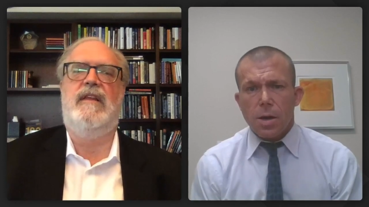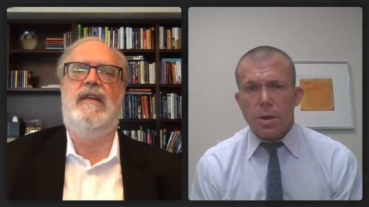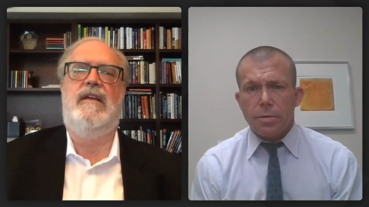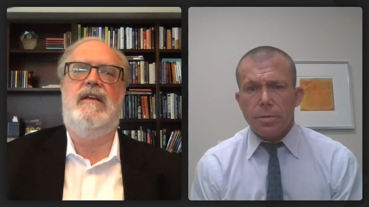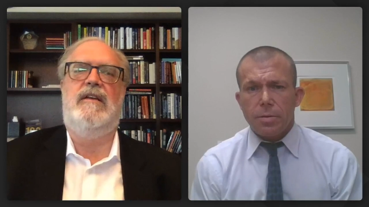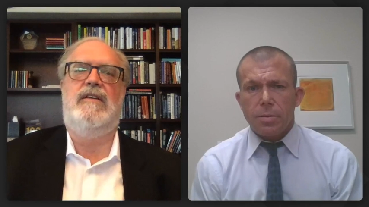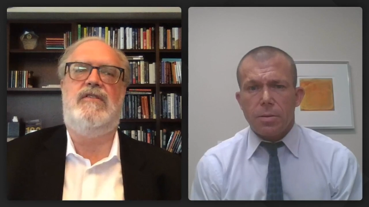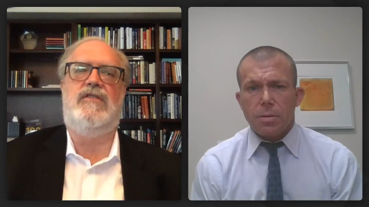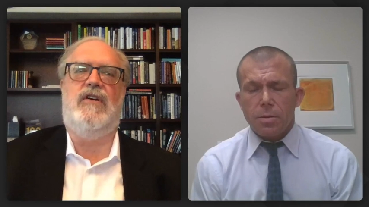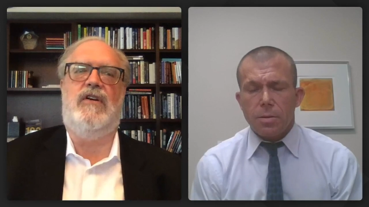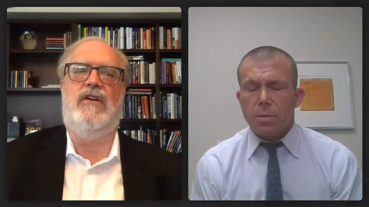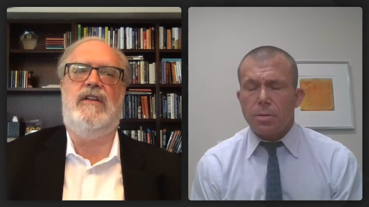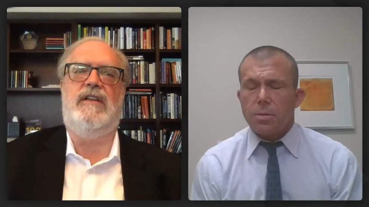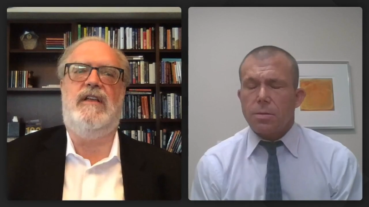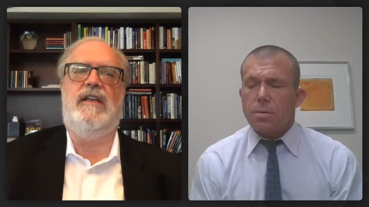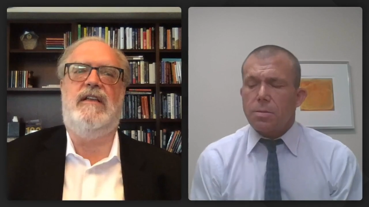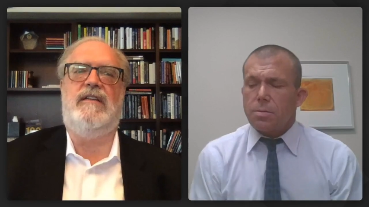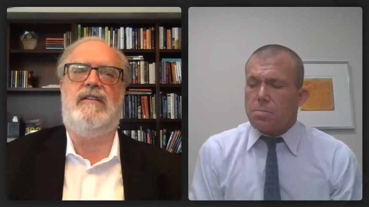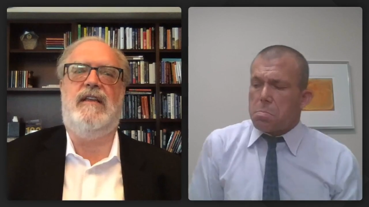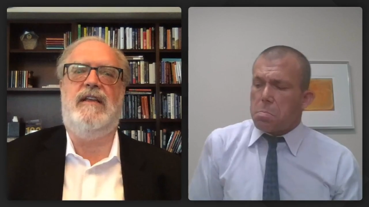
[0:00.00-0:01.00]
Speaker 1: Right. So
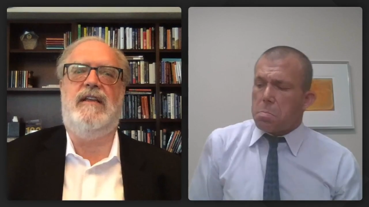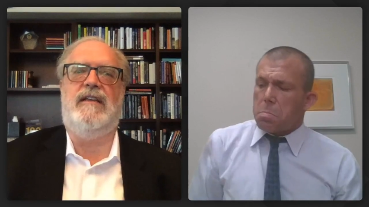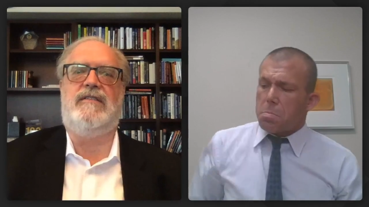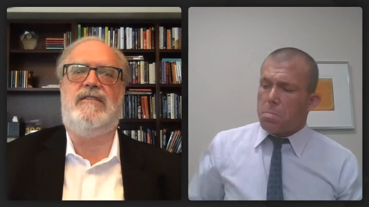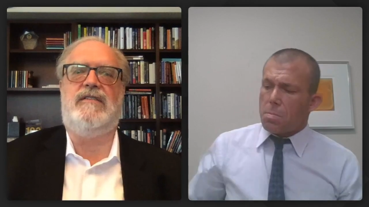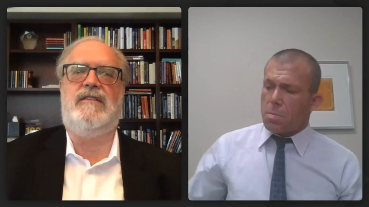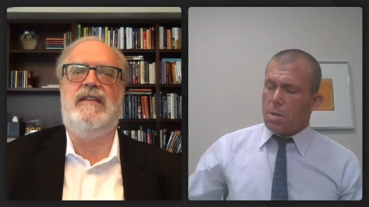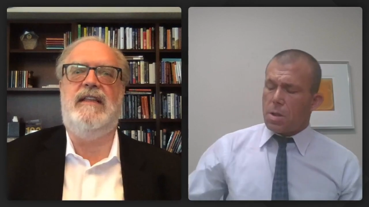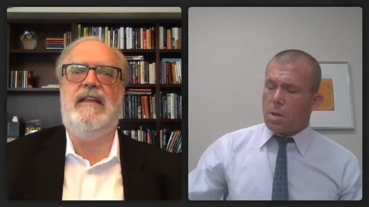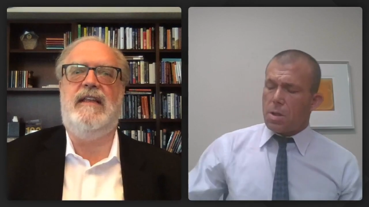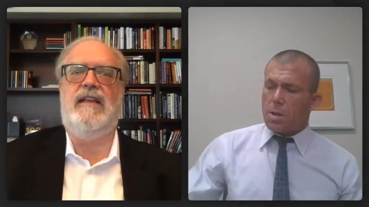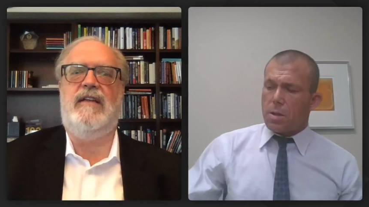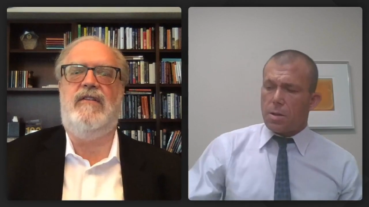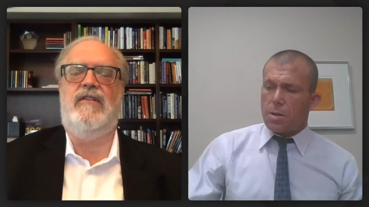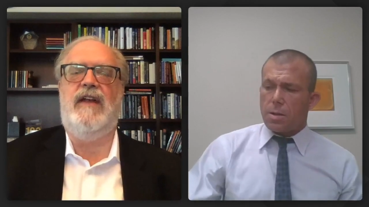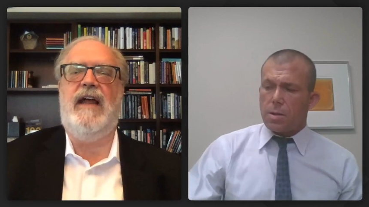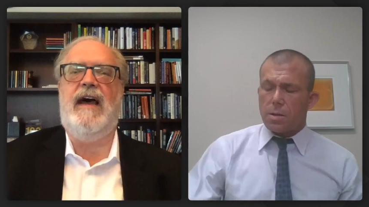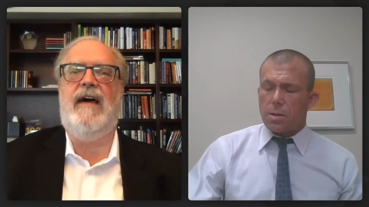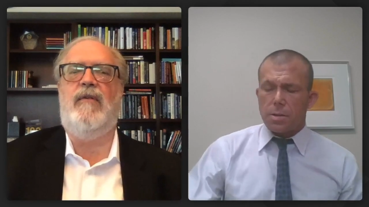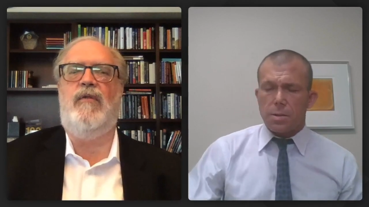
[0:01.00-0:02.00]
it, it's
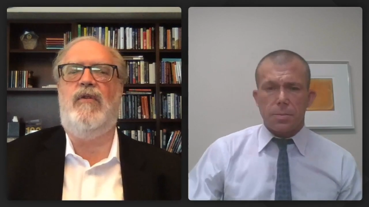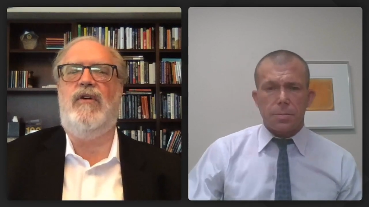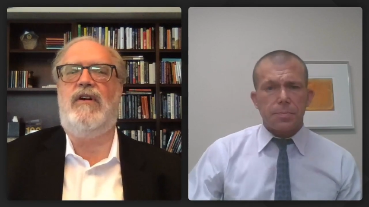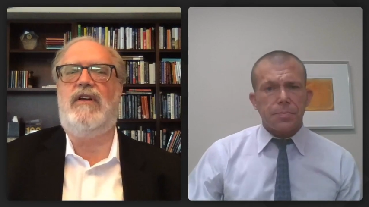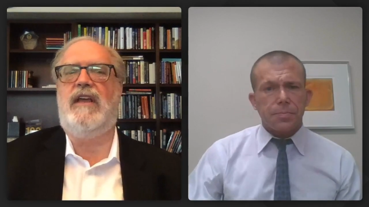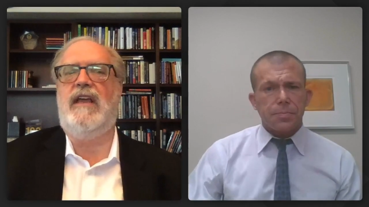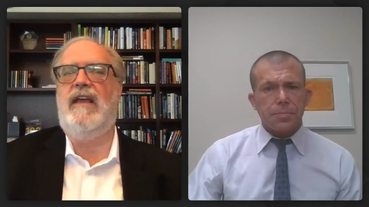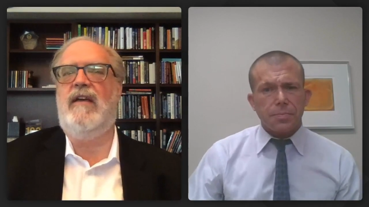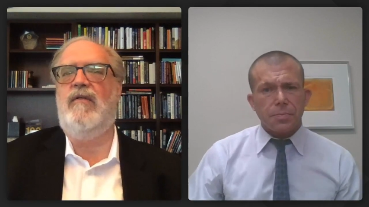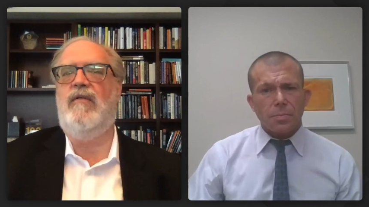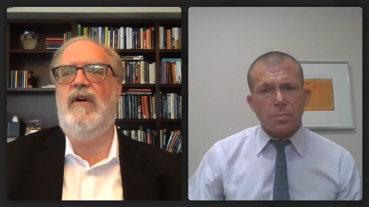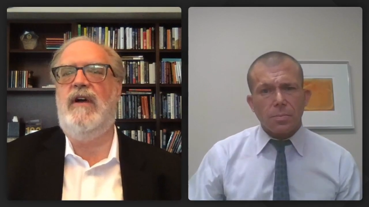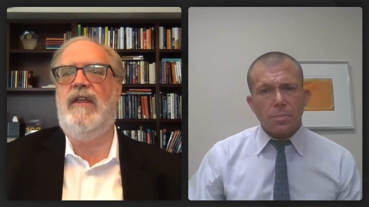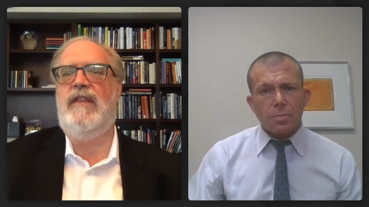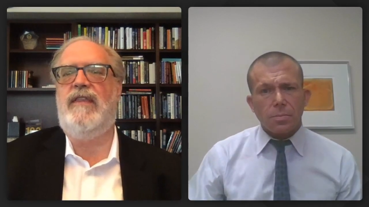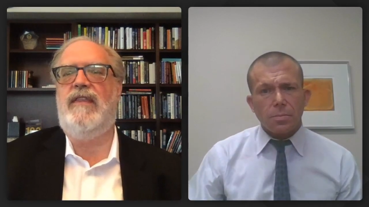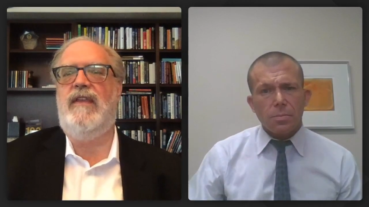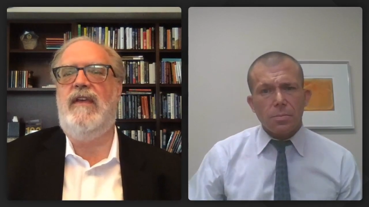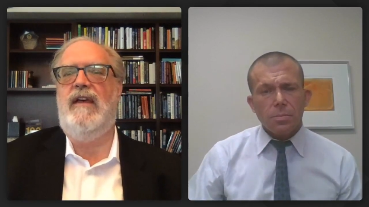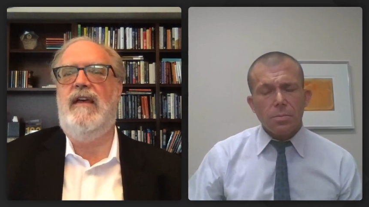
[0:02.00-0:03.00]
you're not working
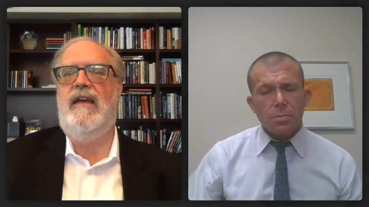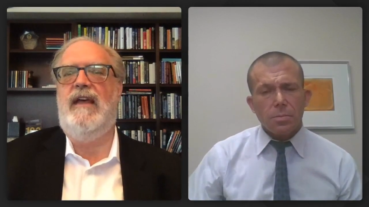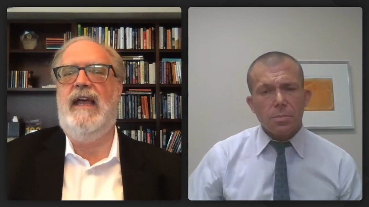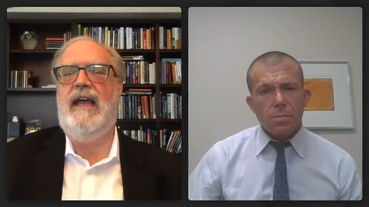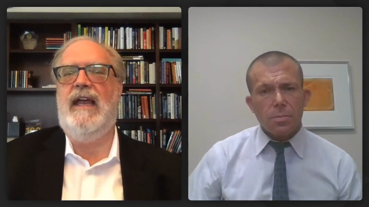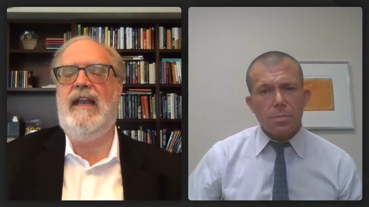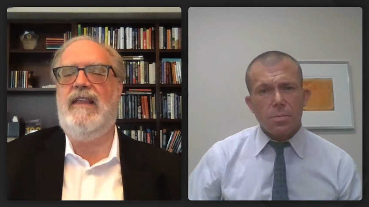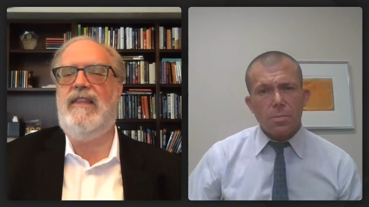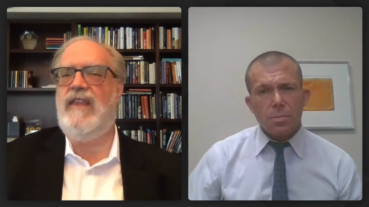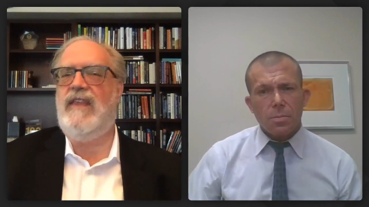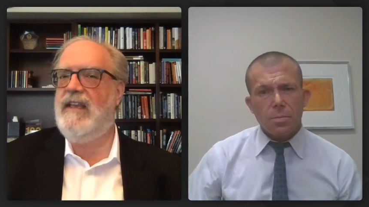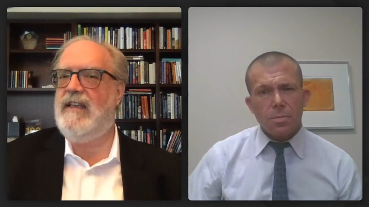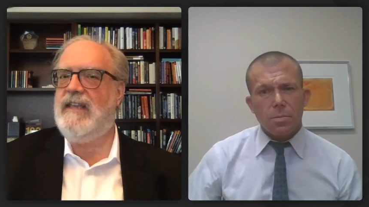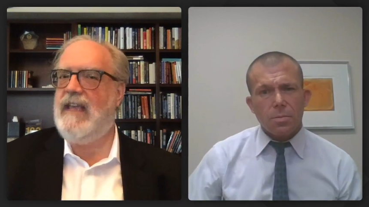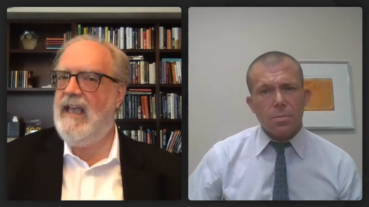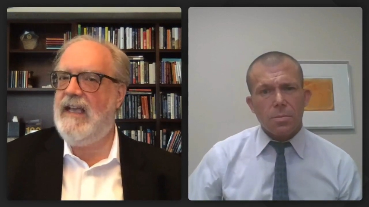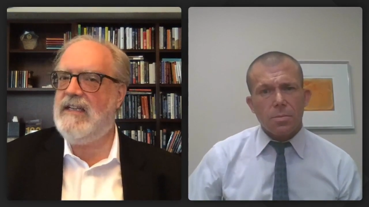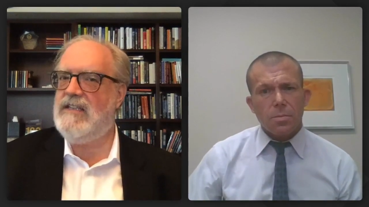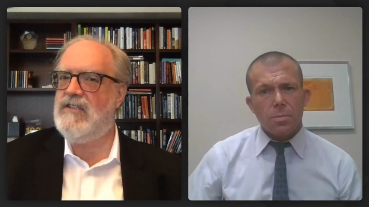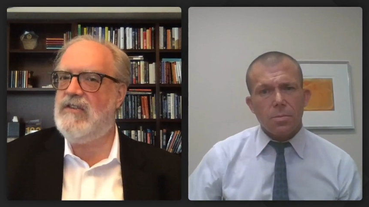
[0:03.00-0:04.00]
with anything
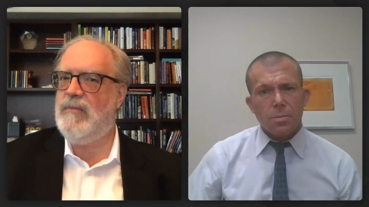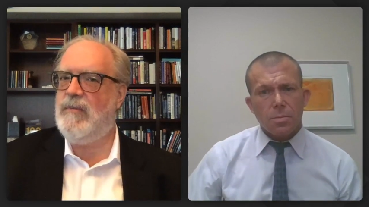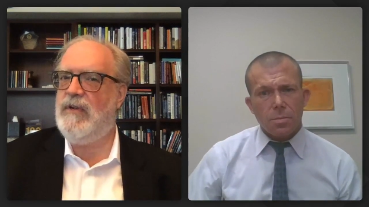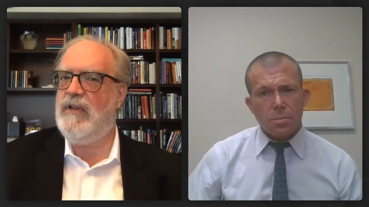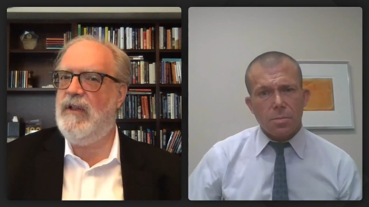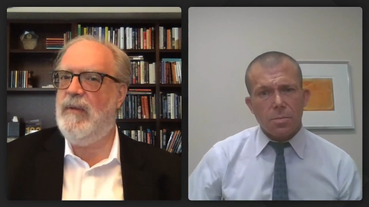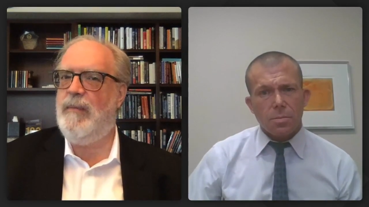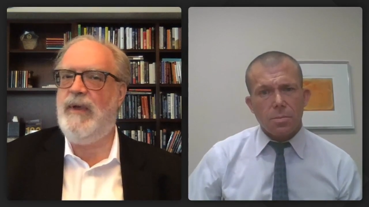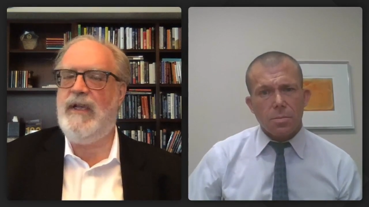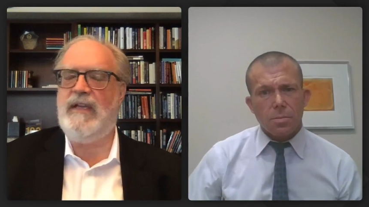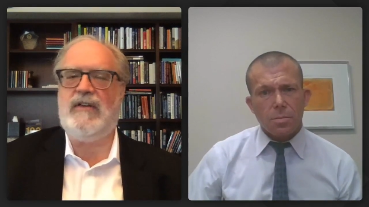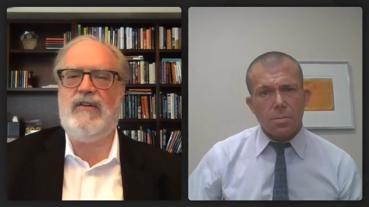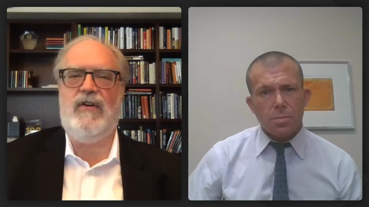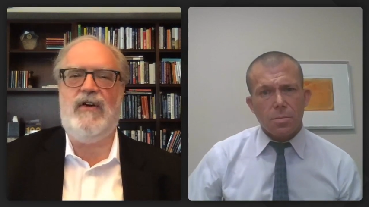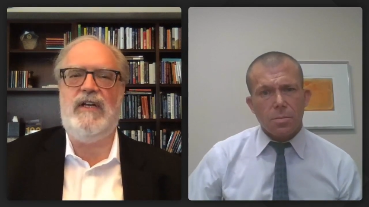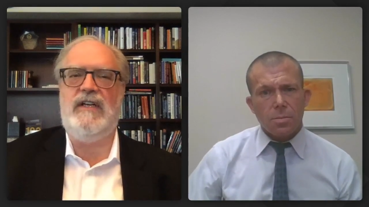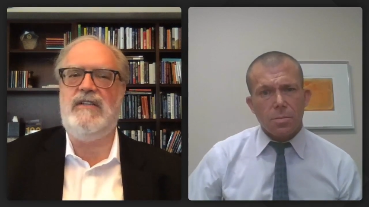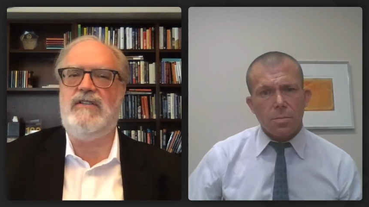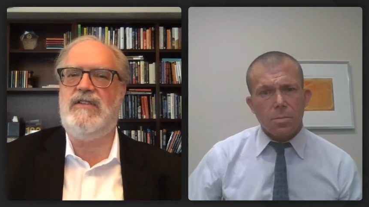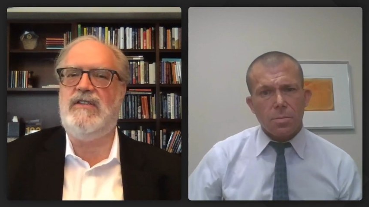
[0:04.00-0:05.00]
tangible. A
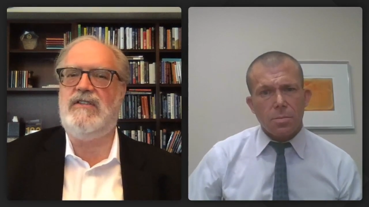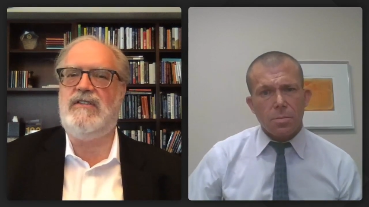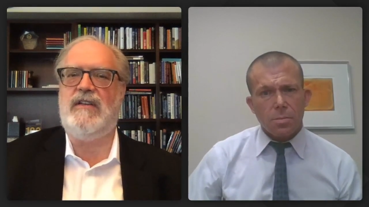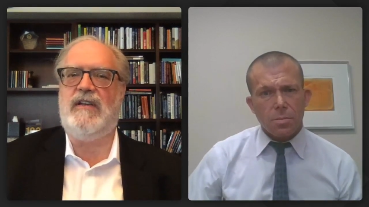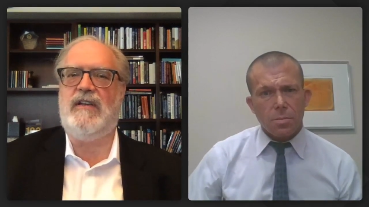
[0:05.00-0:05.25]
Bitcoin is just a